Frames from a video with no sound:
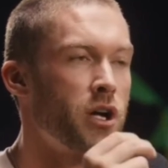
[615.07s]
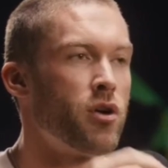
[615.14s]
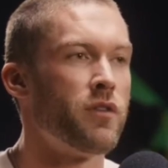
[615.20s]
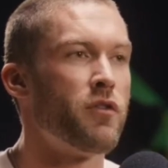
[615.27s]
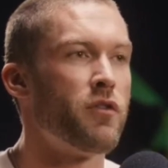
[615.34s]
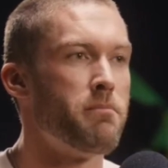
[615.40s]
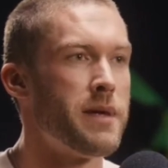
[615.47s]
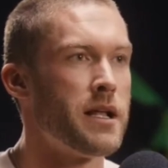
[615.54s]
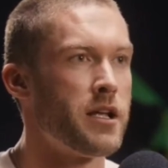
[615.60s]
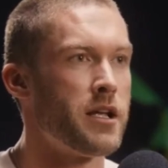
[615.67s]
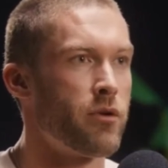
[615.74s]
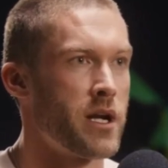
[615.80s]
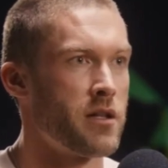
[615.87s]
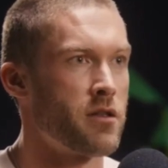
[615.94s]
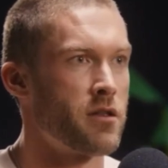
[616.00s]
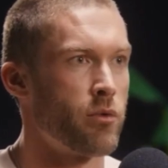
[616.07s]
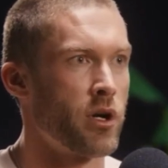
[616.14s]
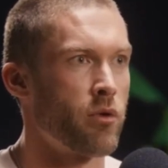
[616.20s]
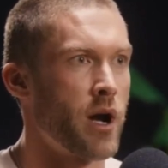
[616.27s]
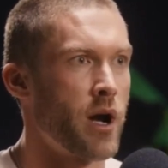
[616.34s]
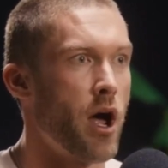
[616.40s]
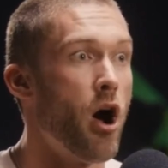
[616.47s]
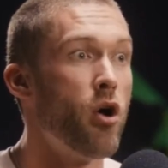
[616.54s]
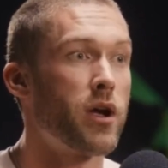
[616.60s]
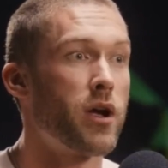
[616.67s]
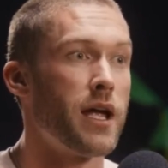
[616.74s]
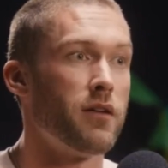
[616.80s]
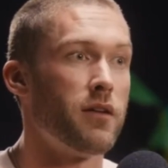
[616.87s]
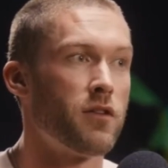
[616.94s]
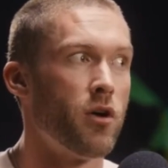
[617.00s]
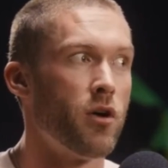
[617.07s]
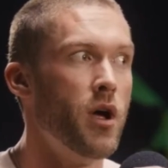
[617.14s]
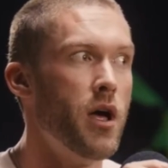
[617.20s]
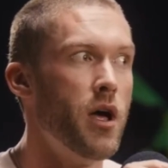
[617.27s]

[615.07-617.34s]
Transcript: I could have ameliorated the regret. Okay, so